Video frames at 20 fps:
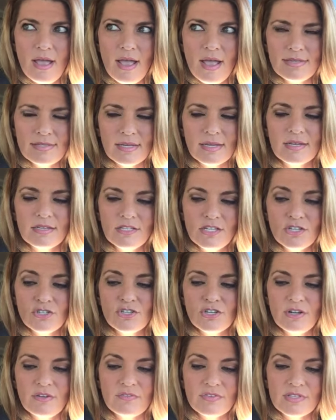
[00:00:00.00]
as a
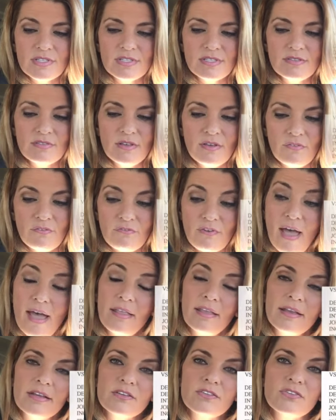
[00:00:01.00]
condition of
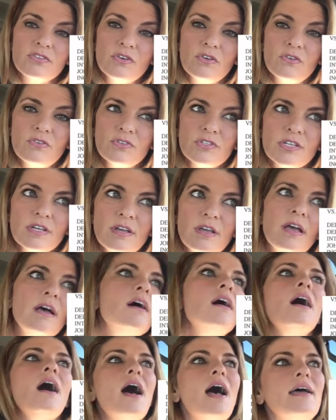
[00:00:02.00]
filing suit.
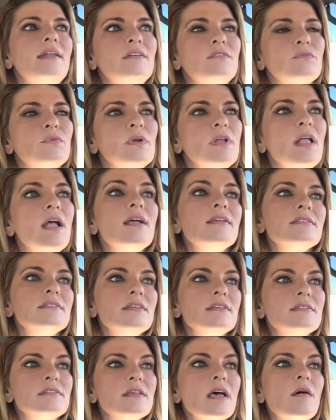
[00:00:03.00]
I didn't realize
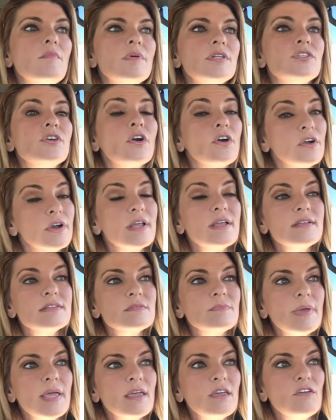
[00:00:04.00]
that some
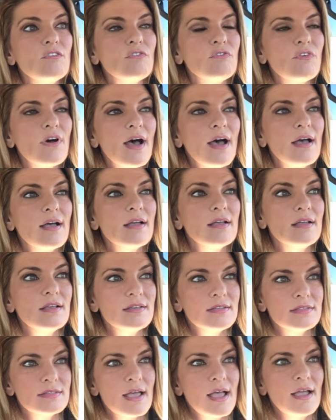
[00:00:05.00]
attorneys make you
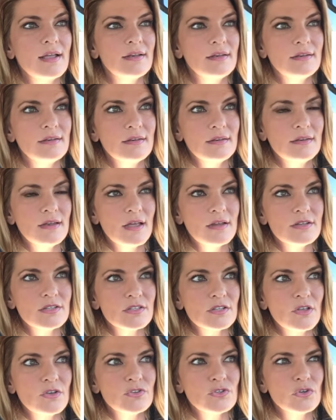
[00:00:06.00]
sign
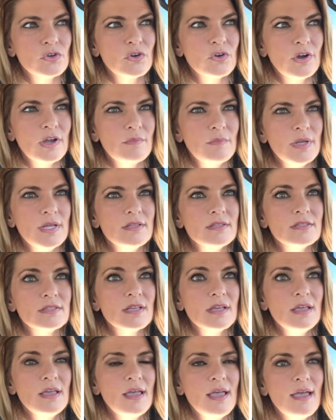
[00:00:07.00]
non-disclosure
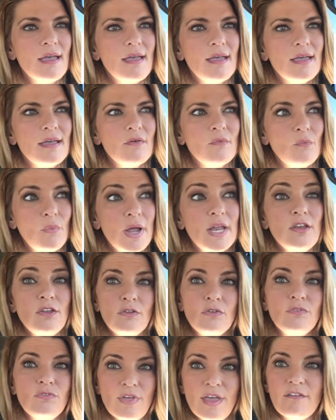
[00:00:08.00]
agreements
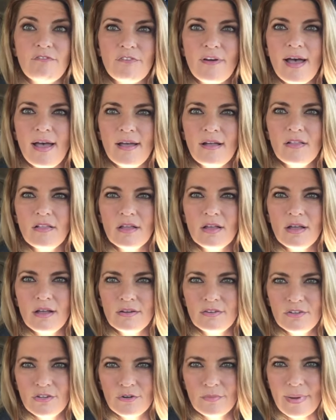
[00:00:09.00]
when they file
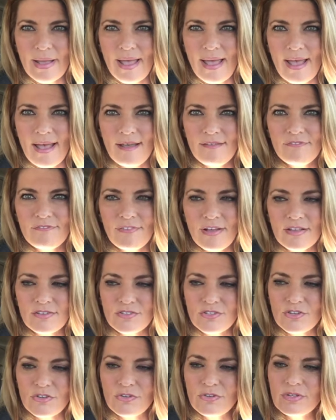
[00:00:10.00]
on your behalf, file
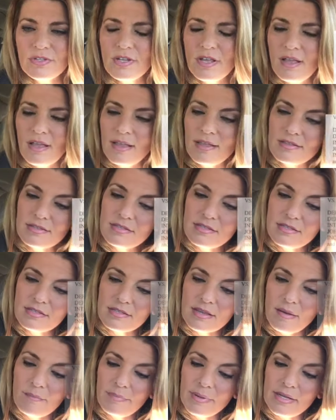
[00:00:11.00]
suit against
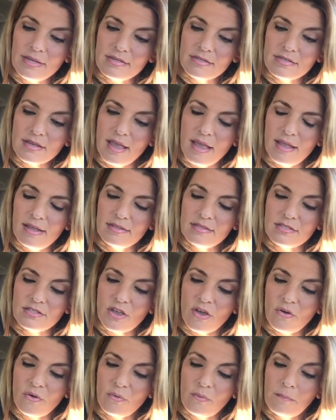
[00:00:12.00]
these companies. And
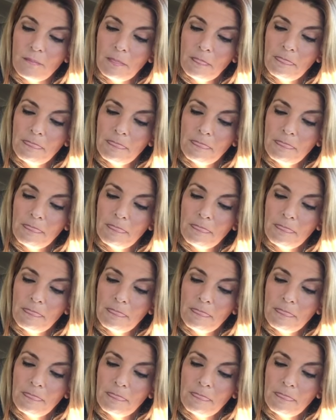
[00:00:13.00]
so